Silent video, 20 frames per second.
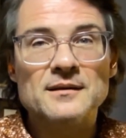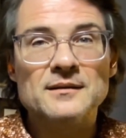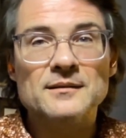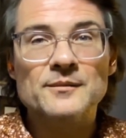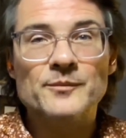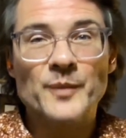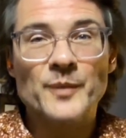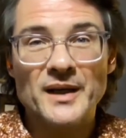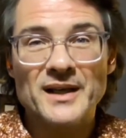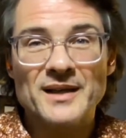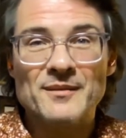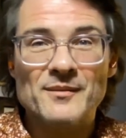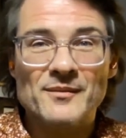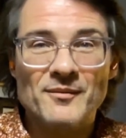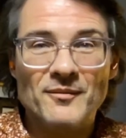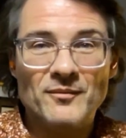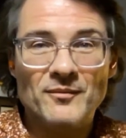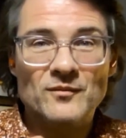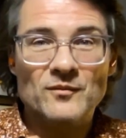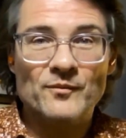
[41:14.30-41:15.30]
but
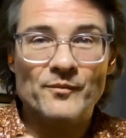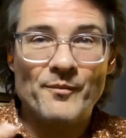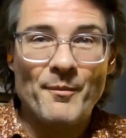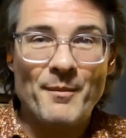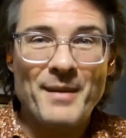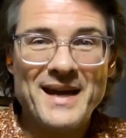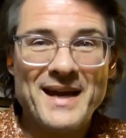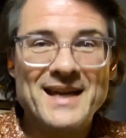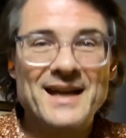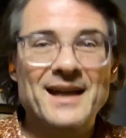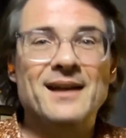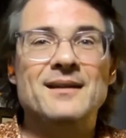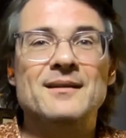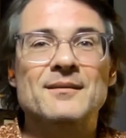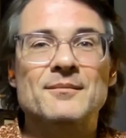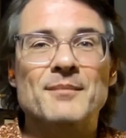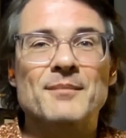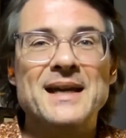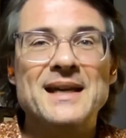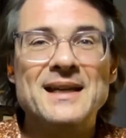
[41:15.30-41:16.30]

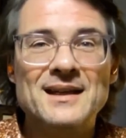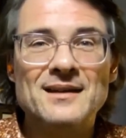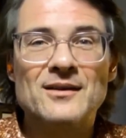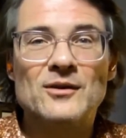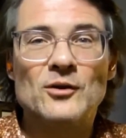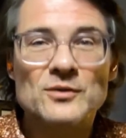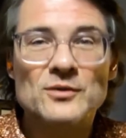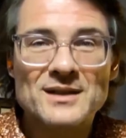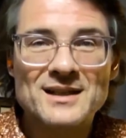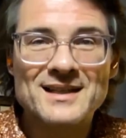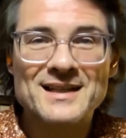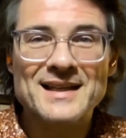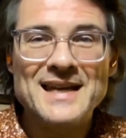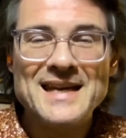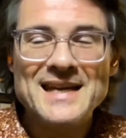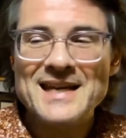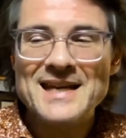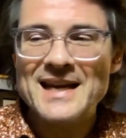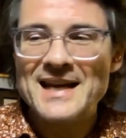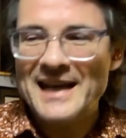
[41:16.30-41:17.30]
make those
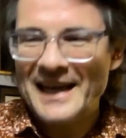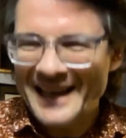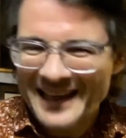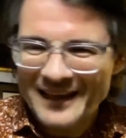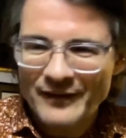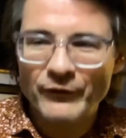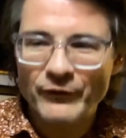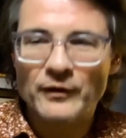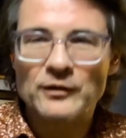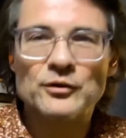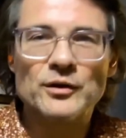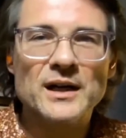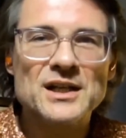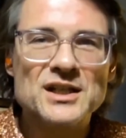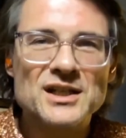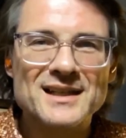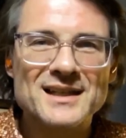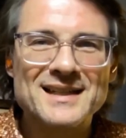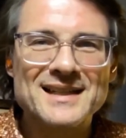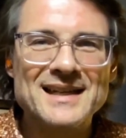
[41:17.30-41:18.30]
sneaking and
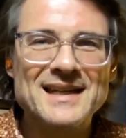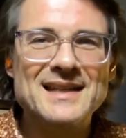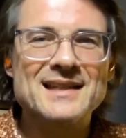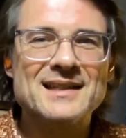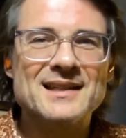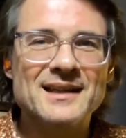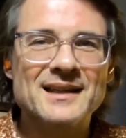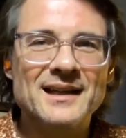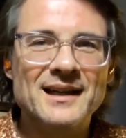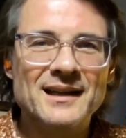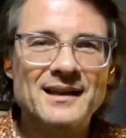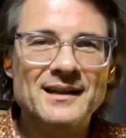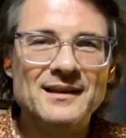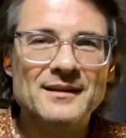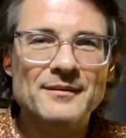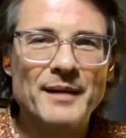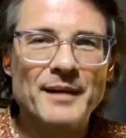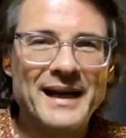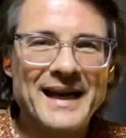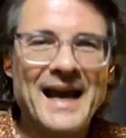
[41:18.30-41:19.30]
infiltration scenes
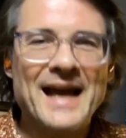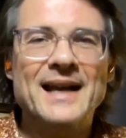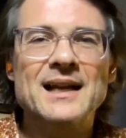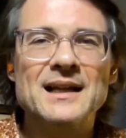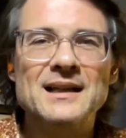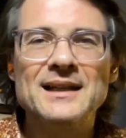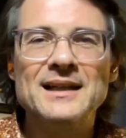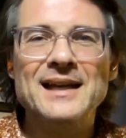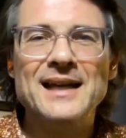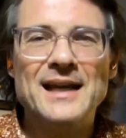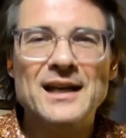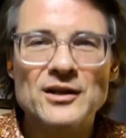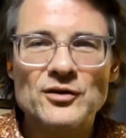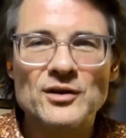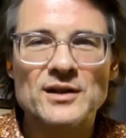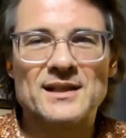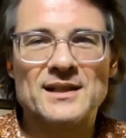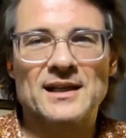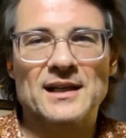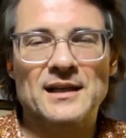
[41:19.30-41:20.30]
mechanically
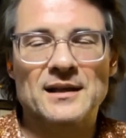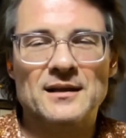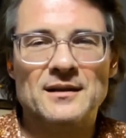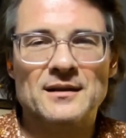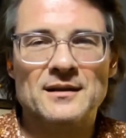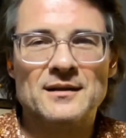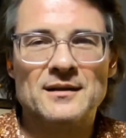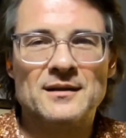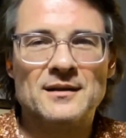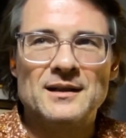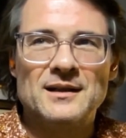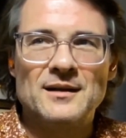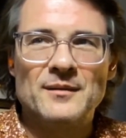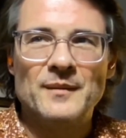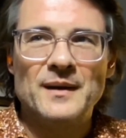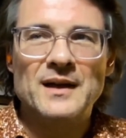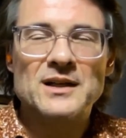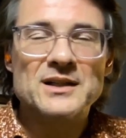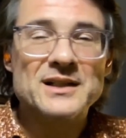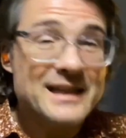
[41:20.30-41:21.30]
interesting.
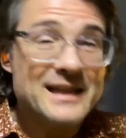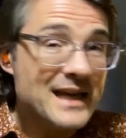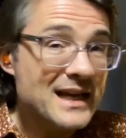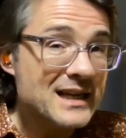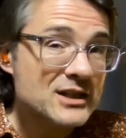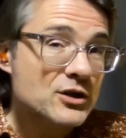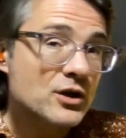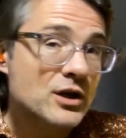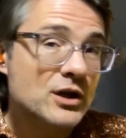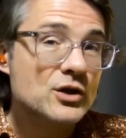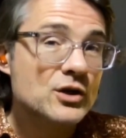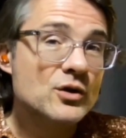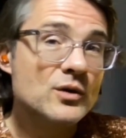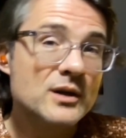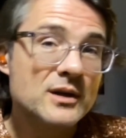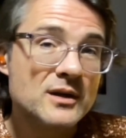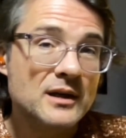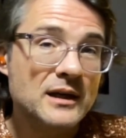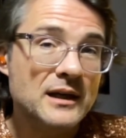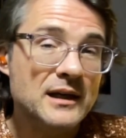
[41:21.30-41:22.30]
Because yes, you can do
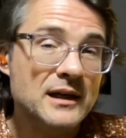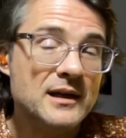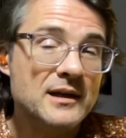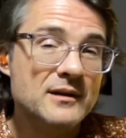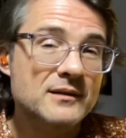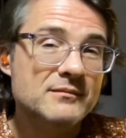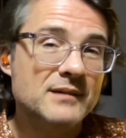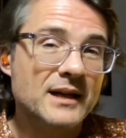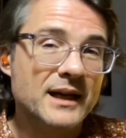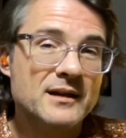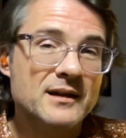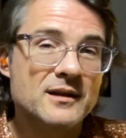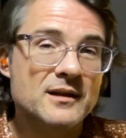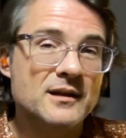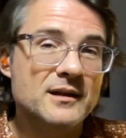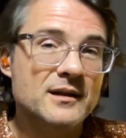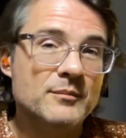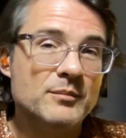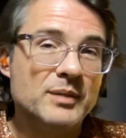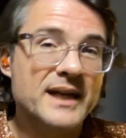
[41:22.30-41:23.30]
it like
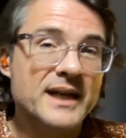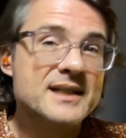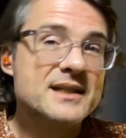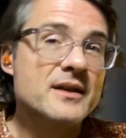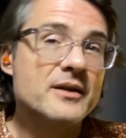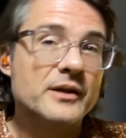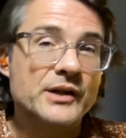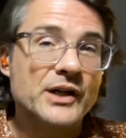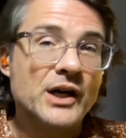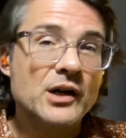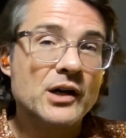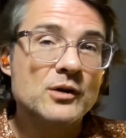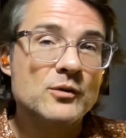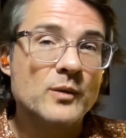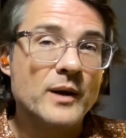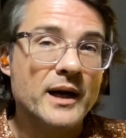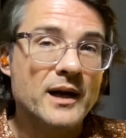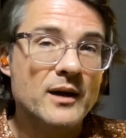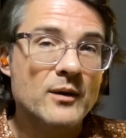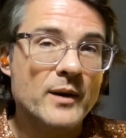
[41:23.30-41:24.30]
the Blades in the Dark
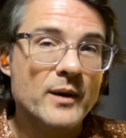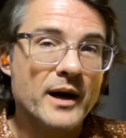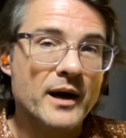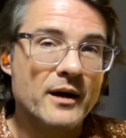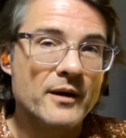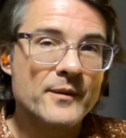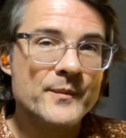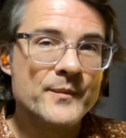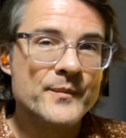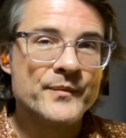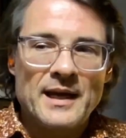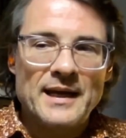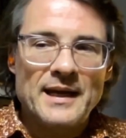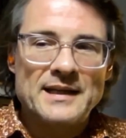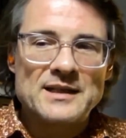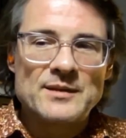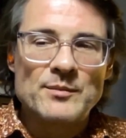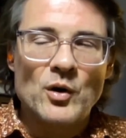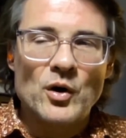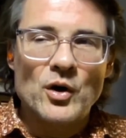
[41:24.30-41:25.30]
way, where
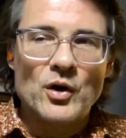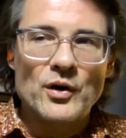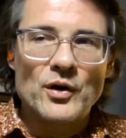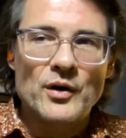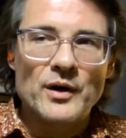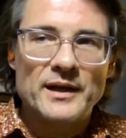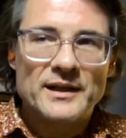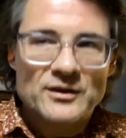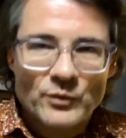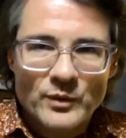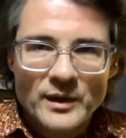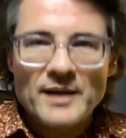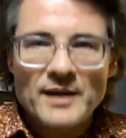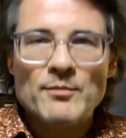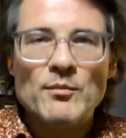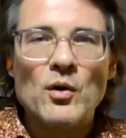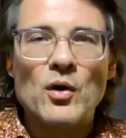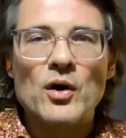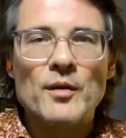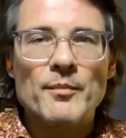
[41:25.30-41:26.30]
it's really
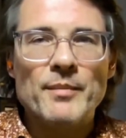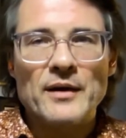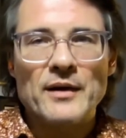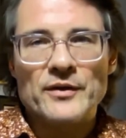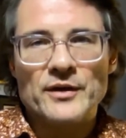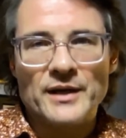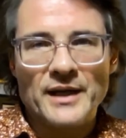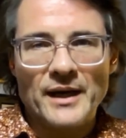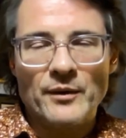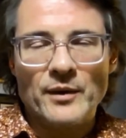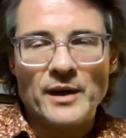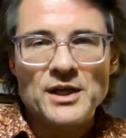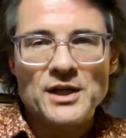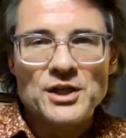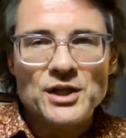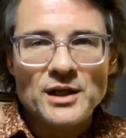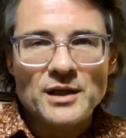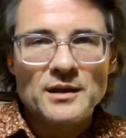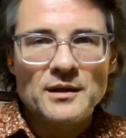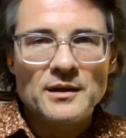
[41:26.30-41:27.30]
more about the
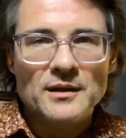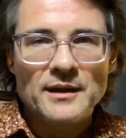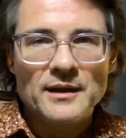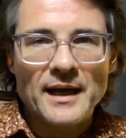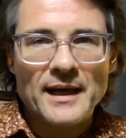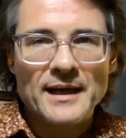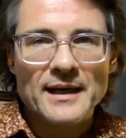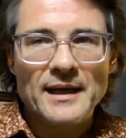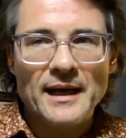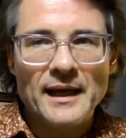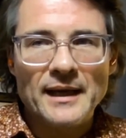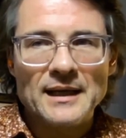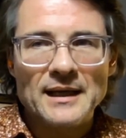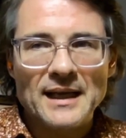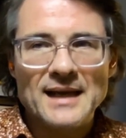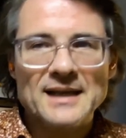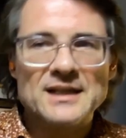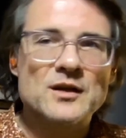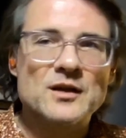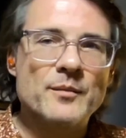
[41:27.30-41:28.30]
narration and
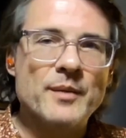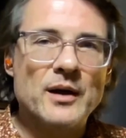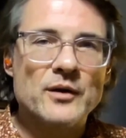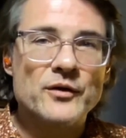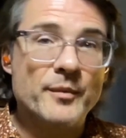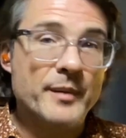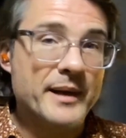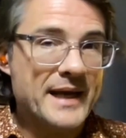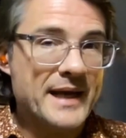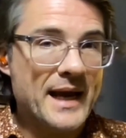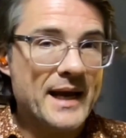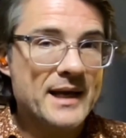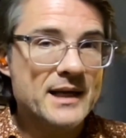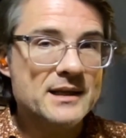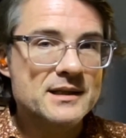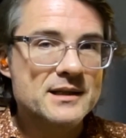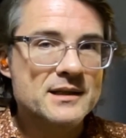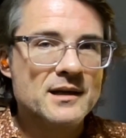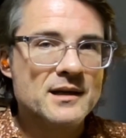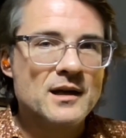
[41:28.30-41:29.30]
less about the
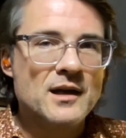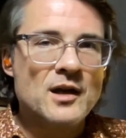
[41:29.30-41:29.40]
mechanics.